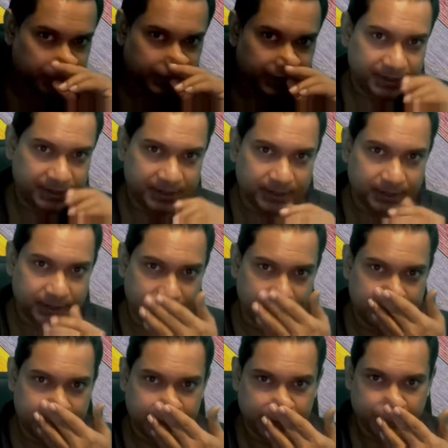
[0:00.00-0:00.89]

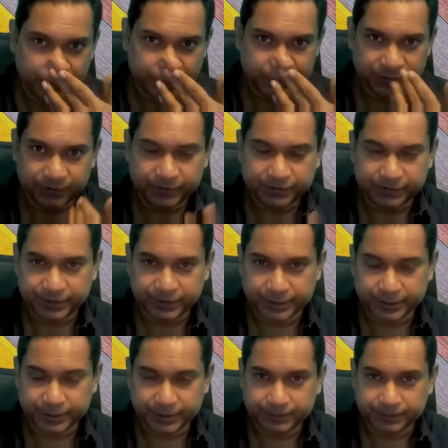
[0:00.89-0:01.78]
in terms of
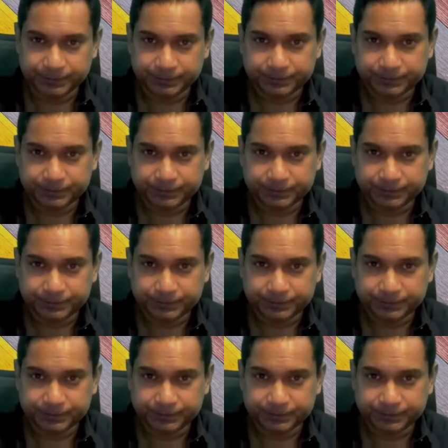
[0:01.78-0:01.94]
kind